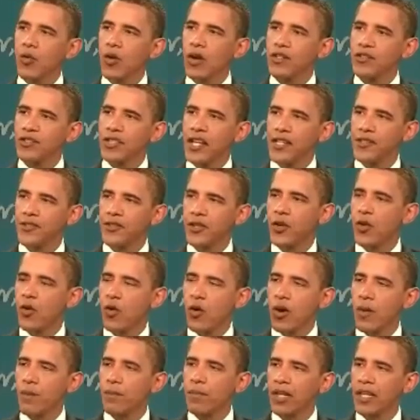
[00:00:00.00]
or a teacher
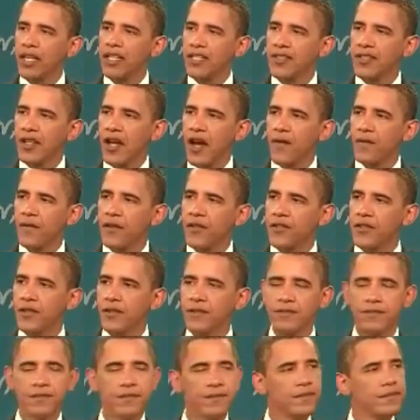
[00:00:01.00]
or a police
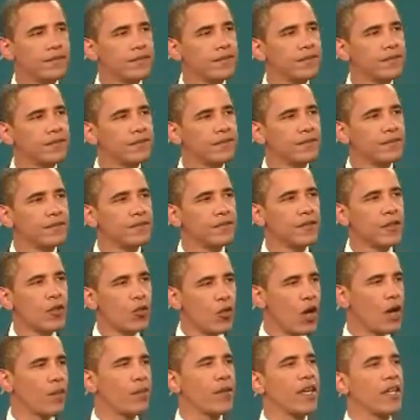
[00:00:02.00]
officer?
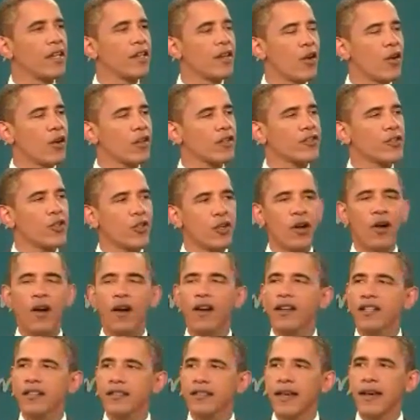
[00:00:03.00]
You want to be a nurse or an
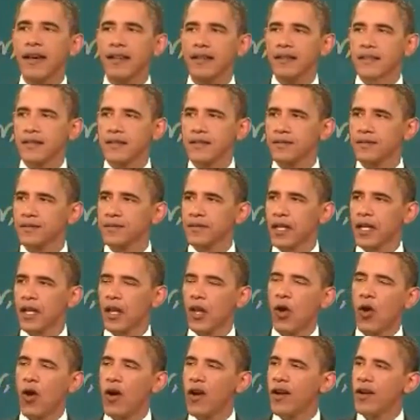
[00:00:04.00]
architect, a
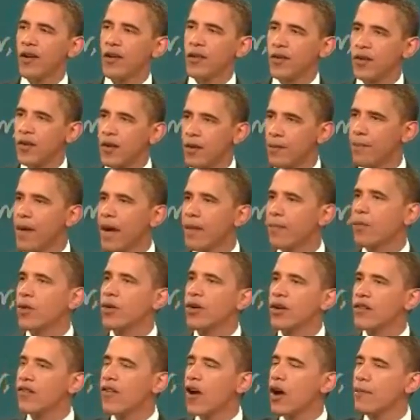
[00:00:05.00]
lawyer or a
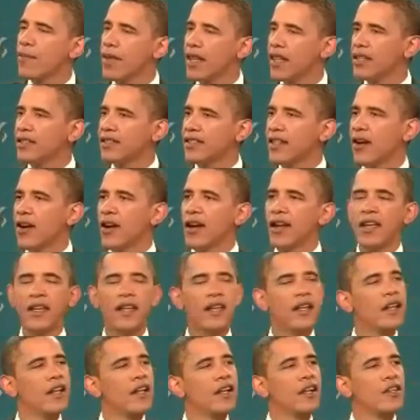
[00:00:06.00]
member of our military?
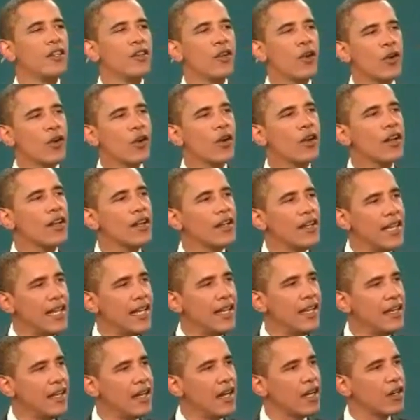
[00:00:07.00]
You're going to
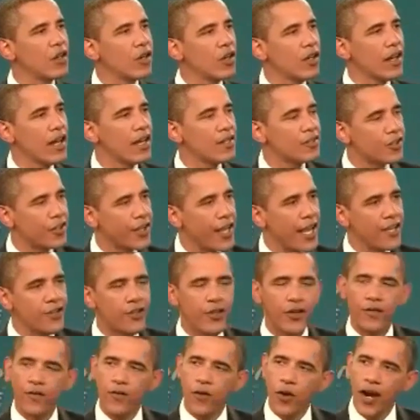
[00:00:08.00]
need a good
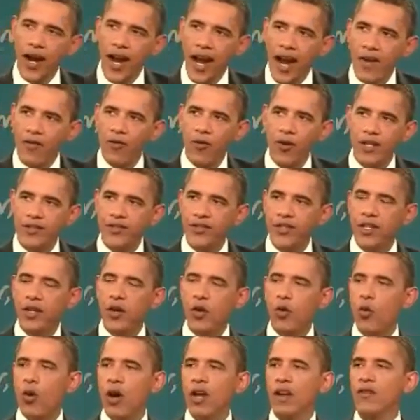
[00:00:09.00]
education for every
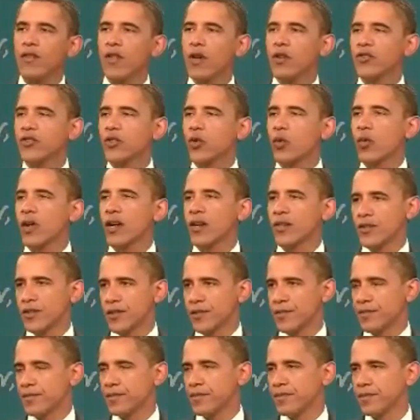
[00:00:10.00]
single one of those
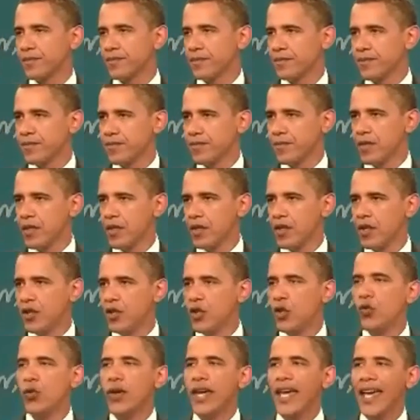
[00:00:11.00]
careers.
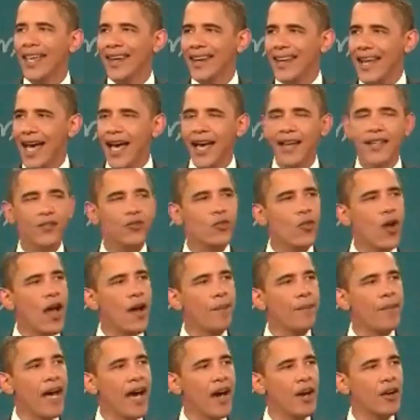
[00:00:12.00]
You cannot
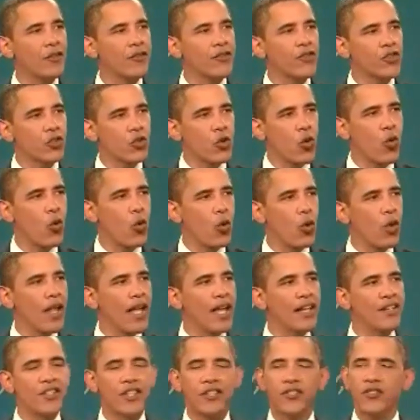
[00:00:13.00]
drop out of school
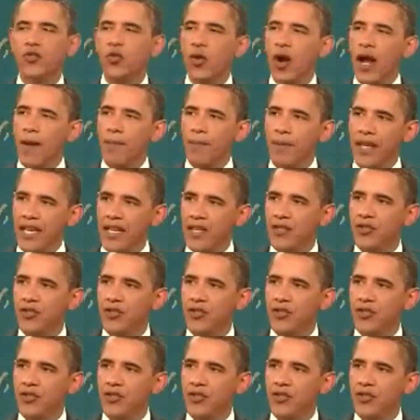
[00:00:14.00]
and just drop